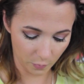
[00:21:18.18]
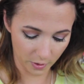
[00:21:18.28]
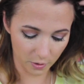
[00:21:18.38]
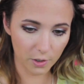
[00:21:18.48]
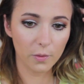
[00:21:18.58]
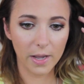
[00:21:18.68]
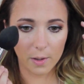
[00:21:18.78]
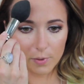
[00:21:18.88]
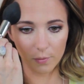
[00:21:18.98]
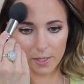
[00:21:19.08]
We all know
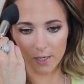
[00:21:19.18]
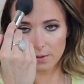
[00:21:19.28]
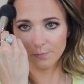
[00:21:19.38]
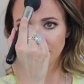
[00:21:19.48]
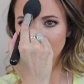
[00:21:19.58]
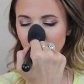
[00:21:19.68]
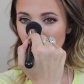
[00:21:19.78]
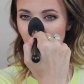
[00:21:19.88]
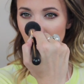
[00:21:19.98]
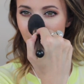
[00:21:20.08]
Abby right now.
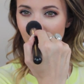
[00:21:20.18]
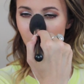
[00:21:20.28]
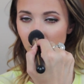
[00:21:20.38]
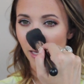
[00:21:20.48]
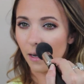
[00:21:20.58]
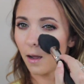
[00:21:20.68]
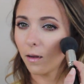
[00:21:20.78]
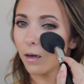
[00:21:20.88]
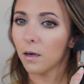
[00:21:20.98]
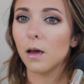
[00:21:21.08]
She
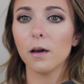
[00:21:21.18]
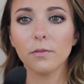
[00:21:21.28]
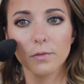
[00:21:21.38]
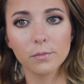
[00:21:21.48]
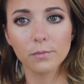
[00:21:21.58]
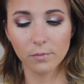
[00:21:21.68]
cannot get enough